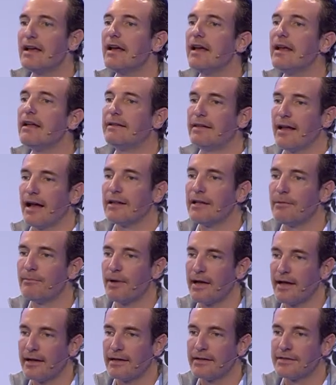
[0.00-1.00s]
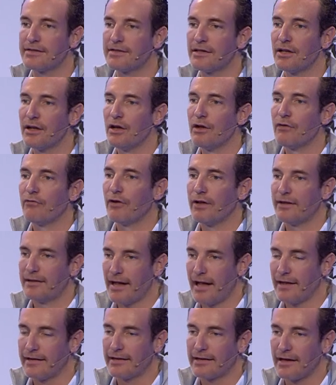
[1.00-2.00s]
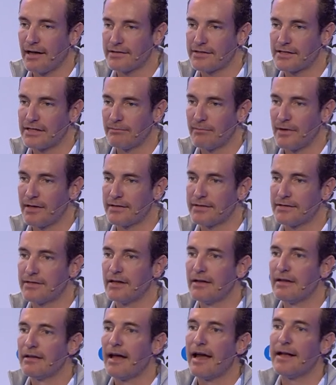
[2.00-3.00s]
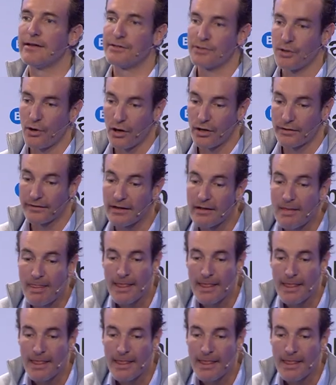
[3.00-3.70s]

Italian banks for Italian customers, and so on.